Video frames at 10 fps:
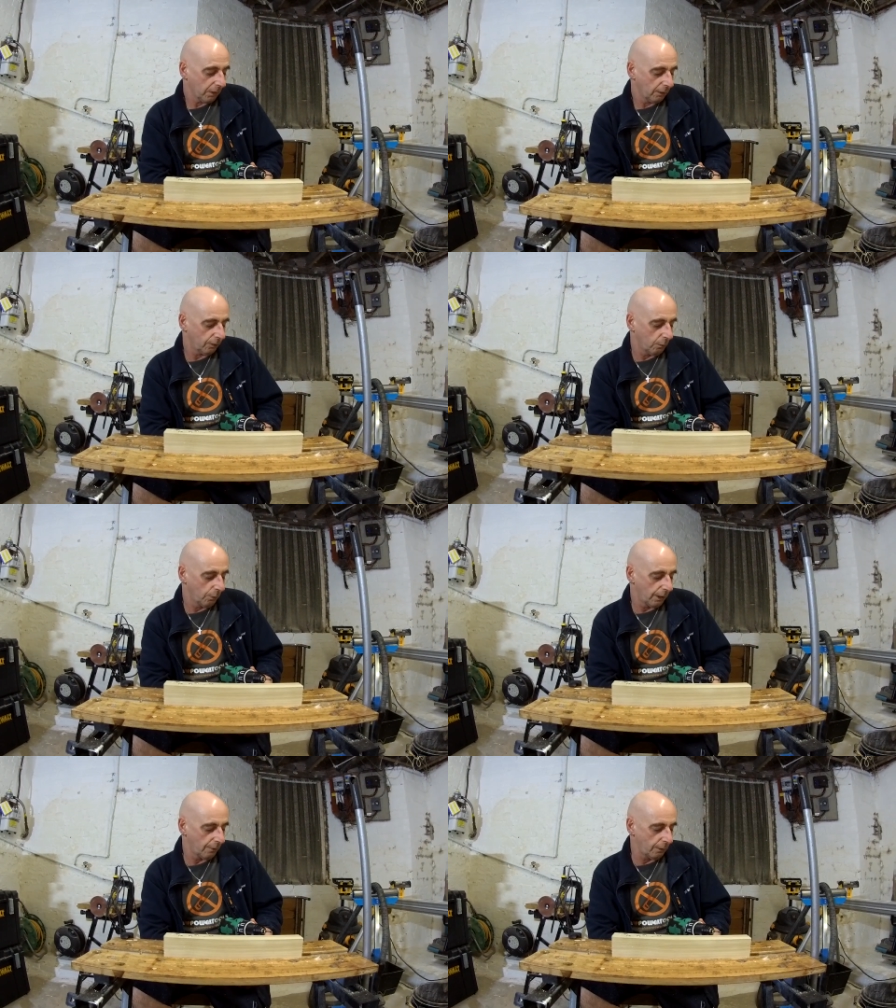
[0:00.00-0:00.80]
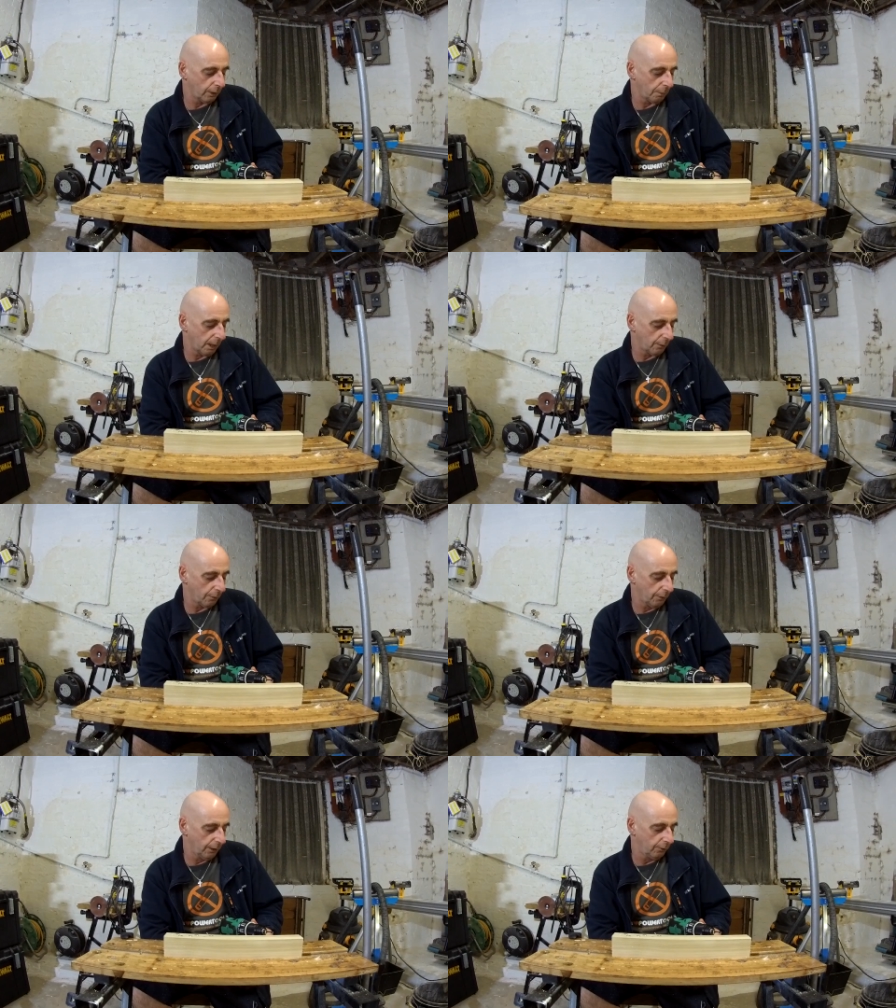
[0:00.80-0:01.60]
somewhere around about the
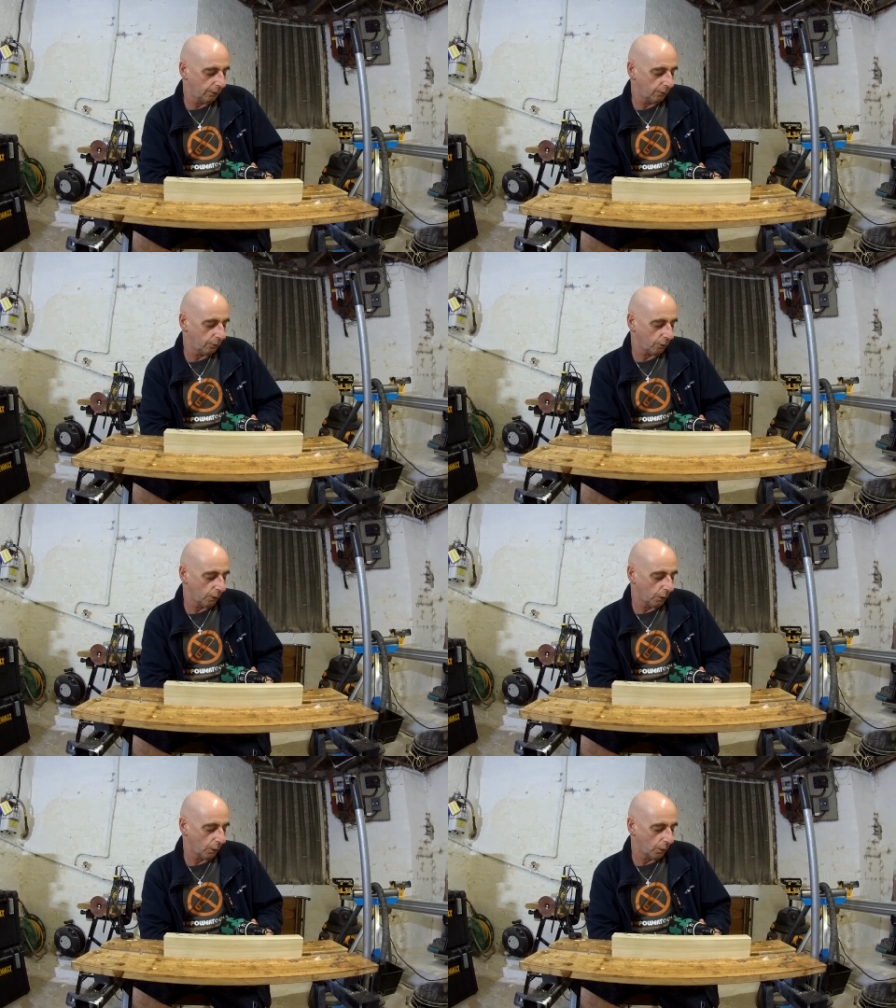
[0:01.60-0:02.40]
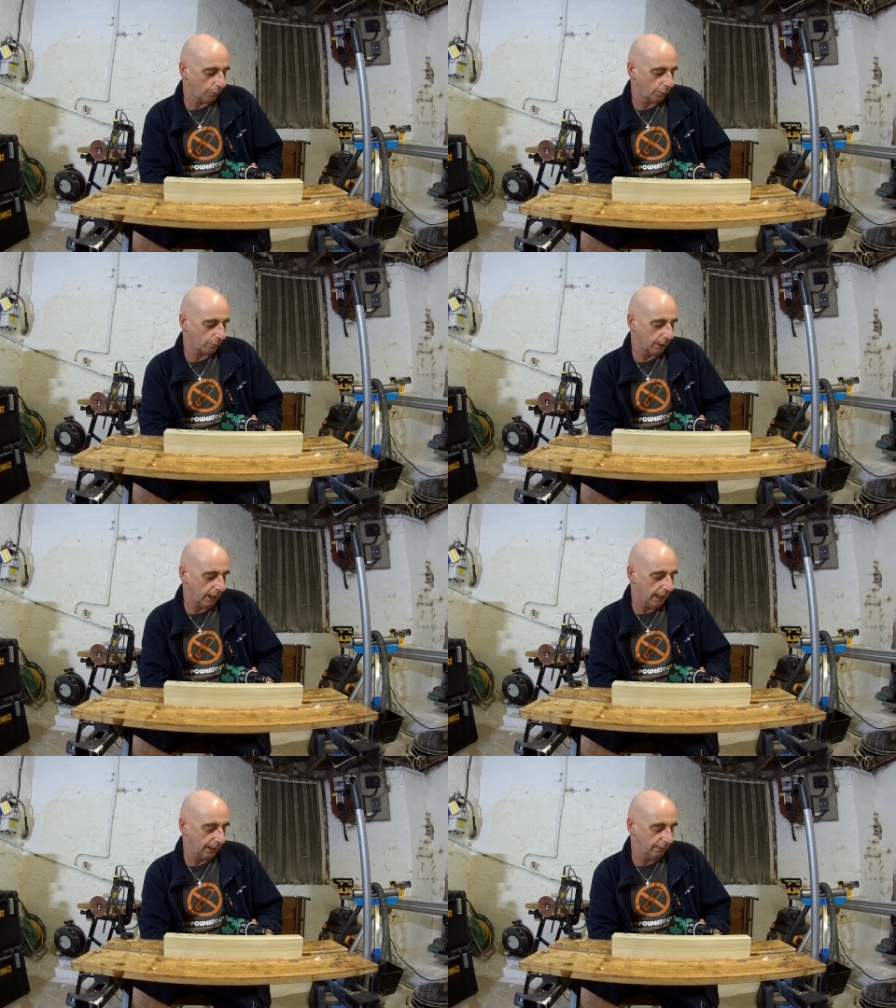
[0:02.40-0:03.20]
regions of
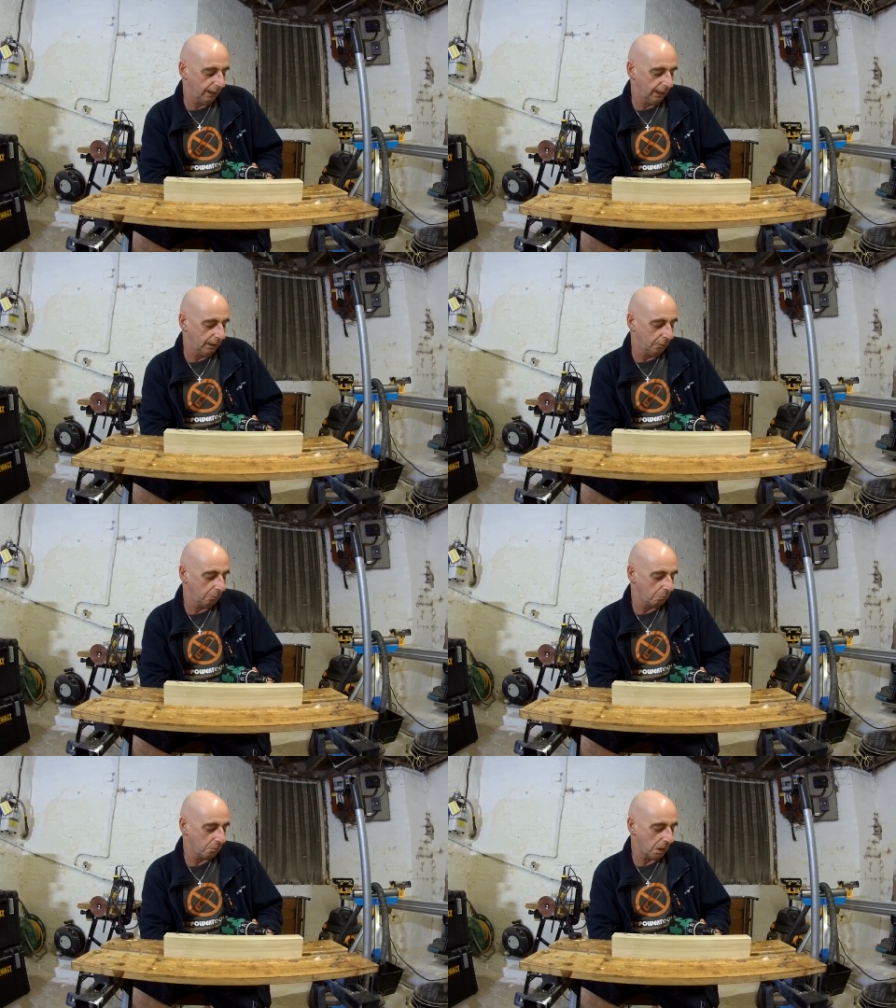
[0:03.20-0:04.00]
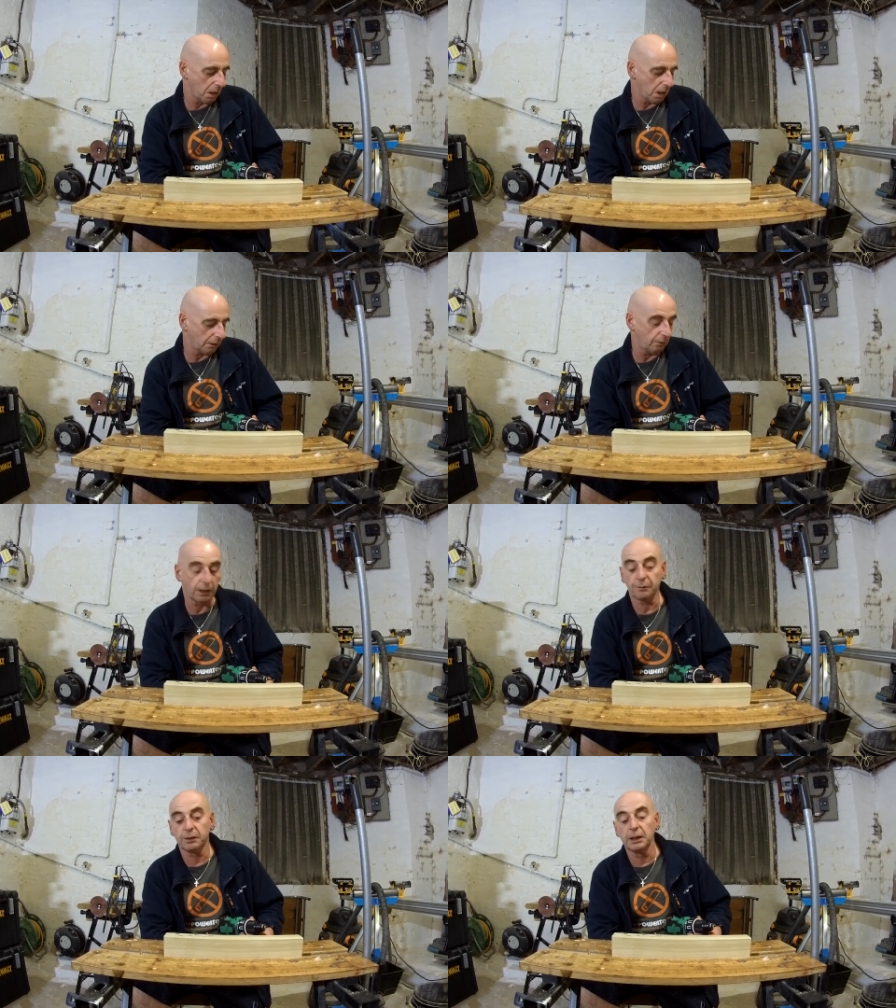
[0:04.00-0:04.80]
18 and
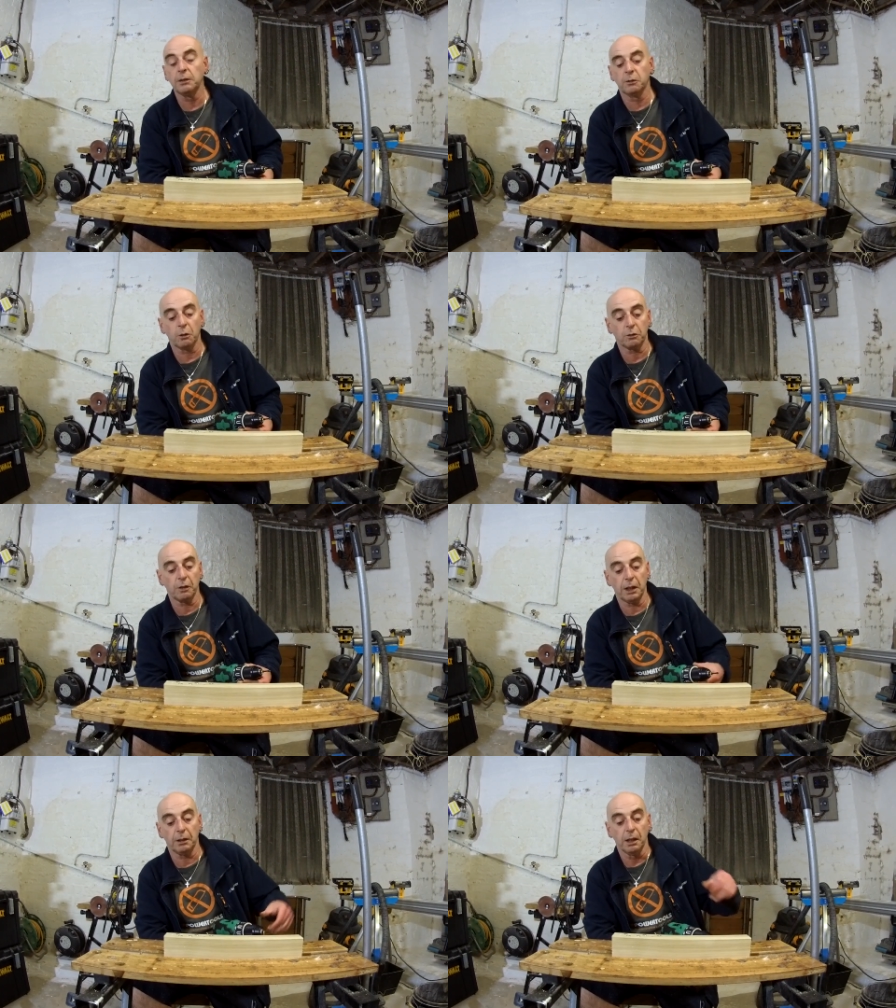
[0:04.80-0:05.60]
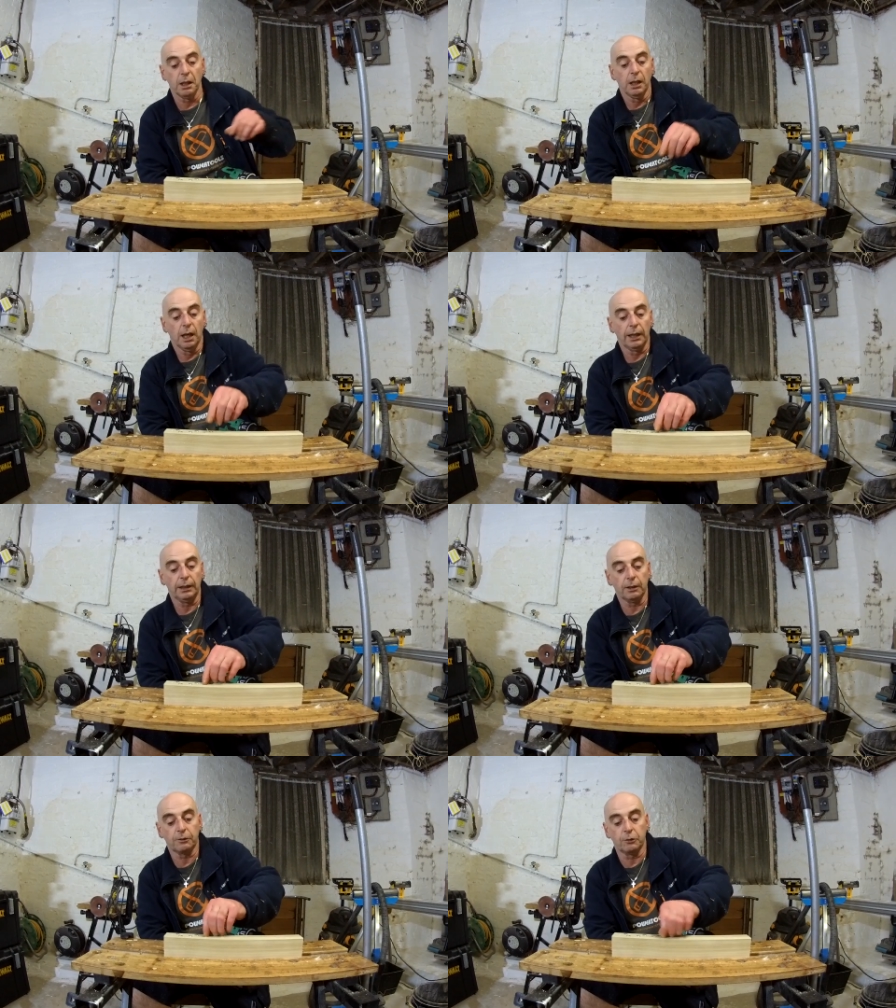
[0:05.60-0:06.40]
17 torque setting, and
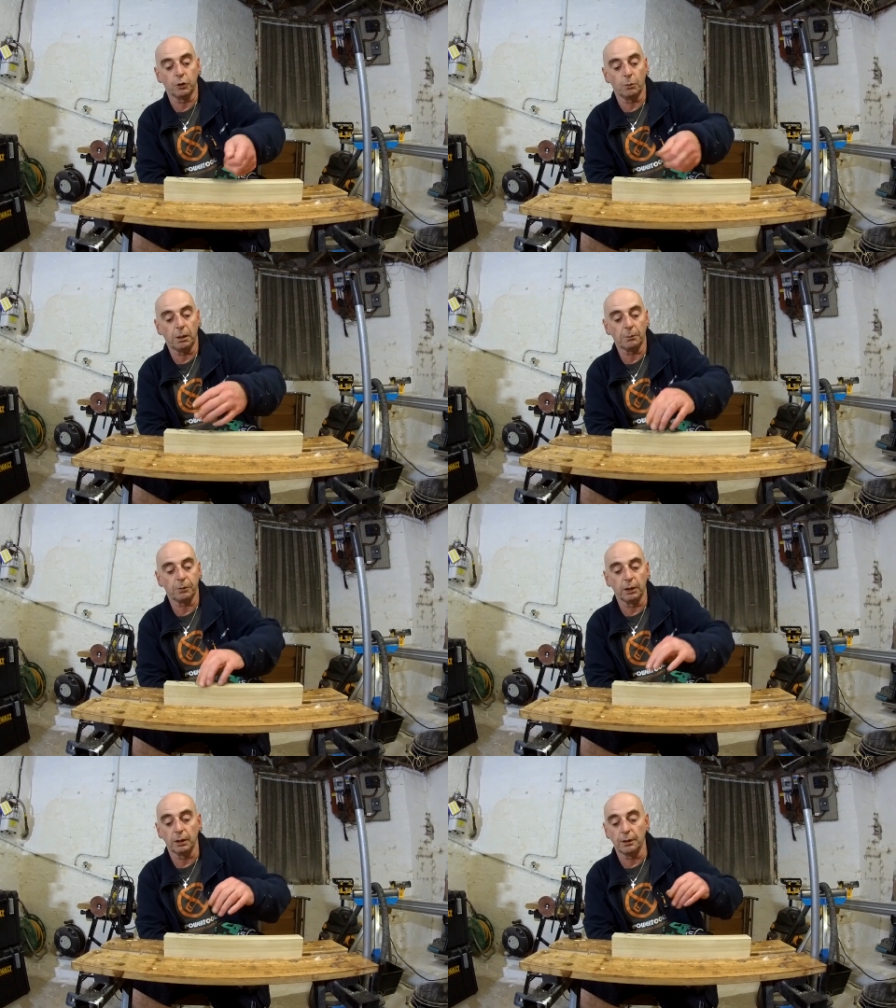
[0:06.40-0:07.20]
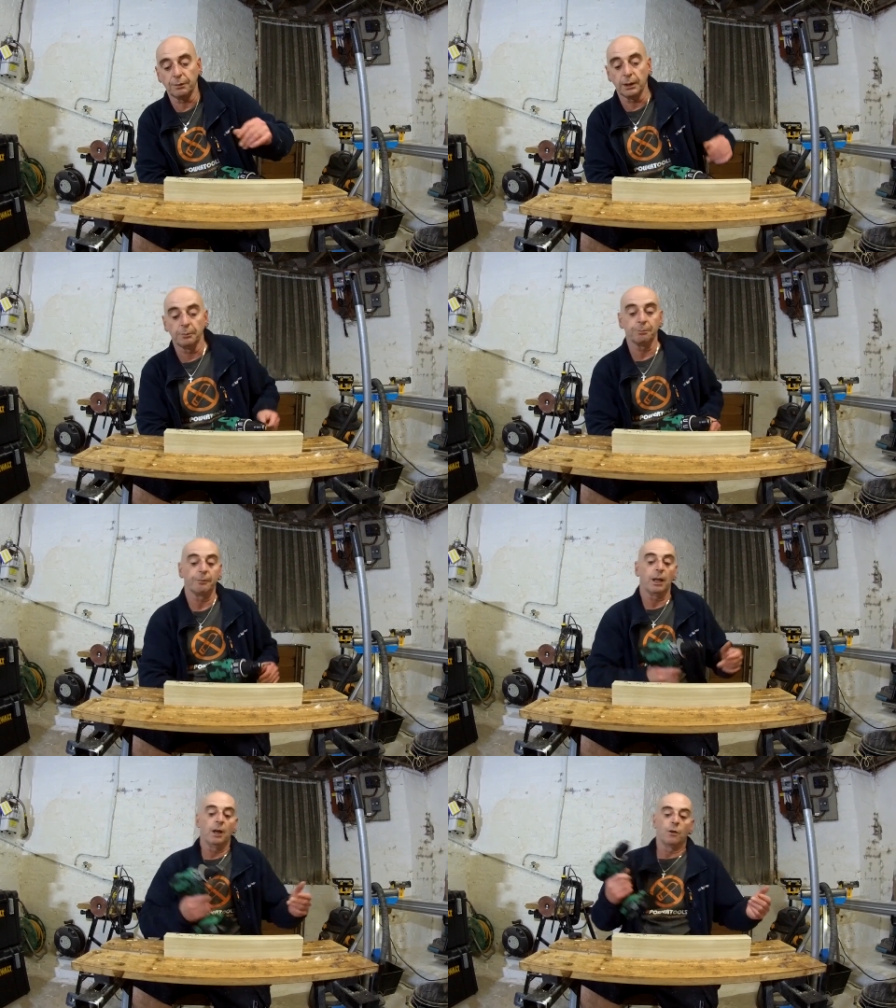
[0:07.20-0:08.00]
it does the job absolutely lovely.
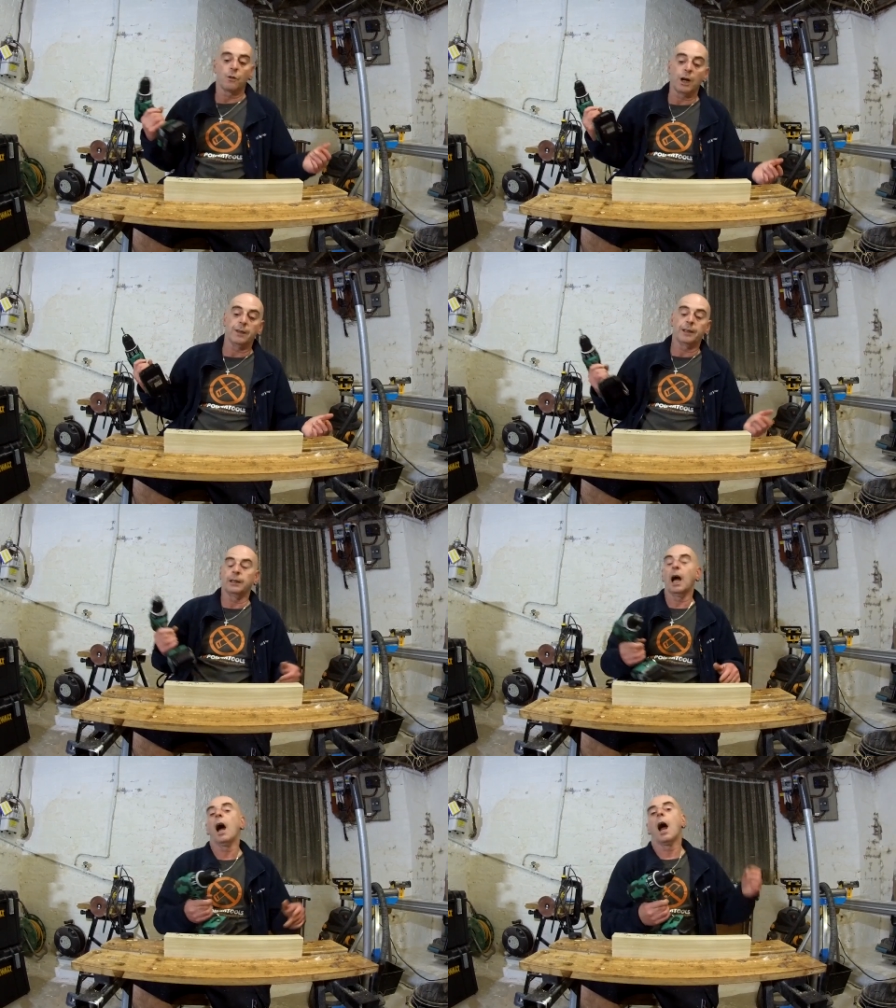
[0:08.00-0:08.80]
Right then,